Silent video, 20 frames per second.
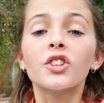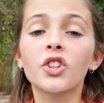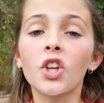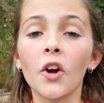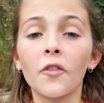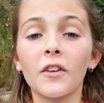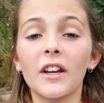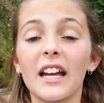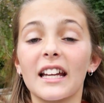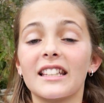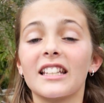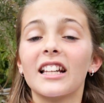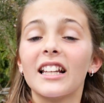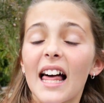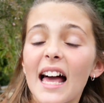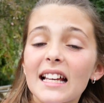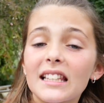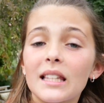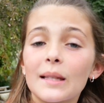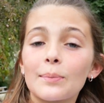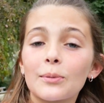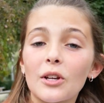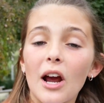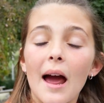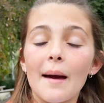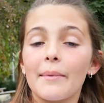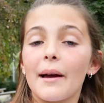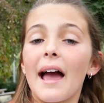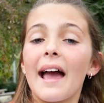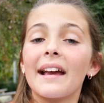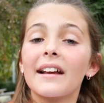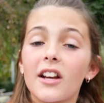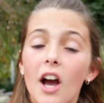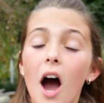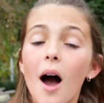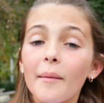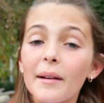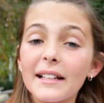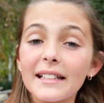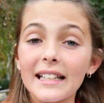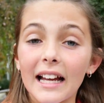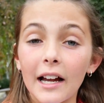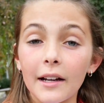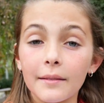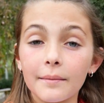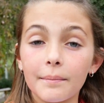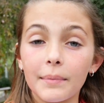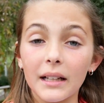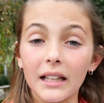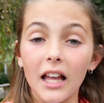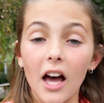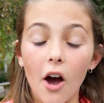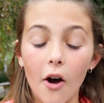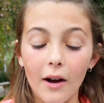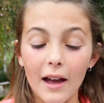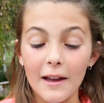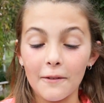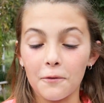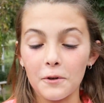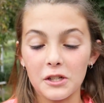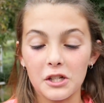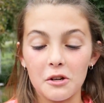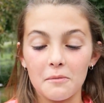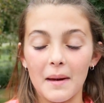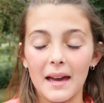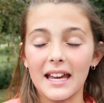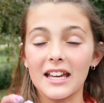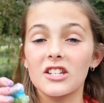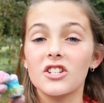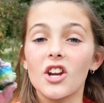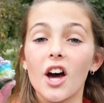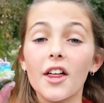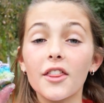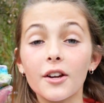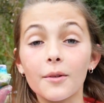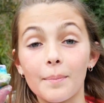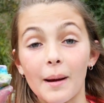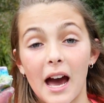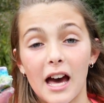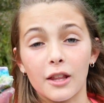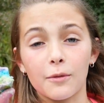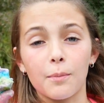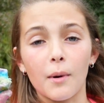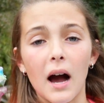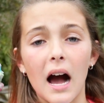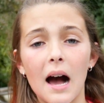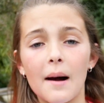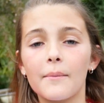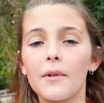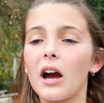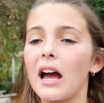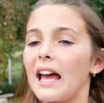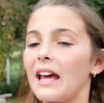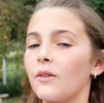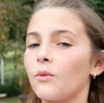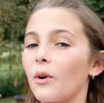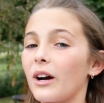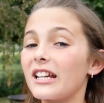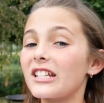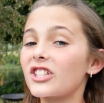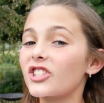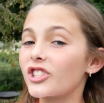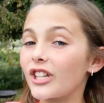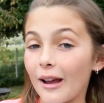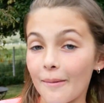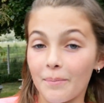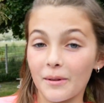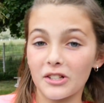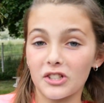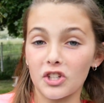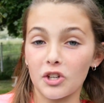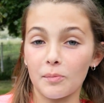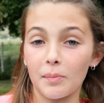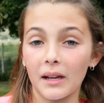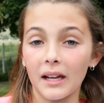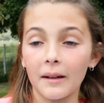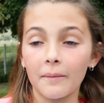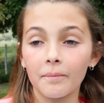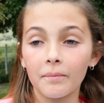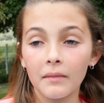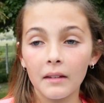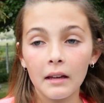Don't forget to like, subscribe, and comment down below if we should make another bath bomb and what shape it should be.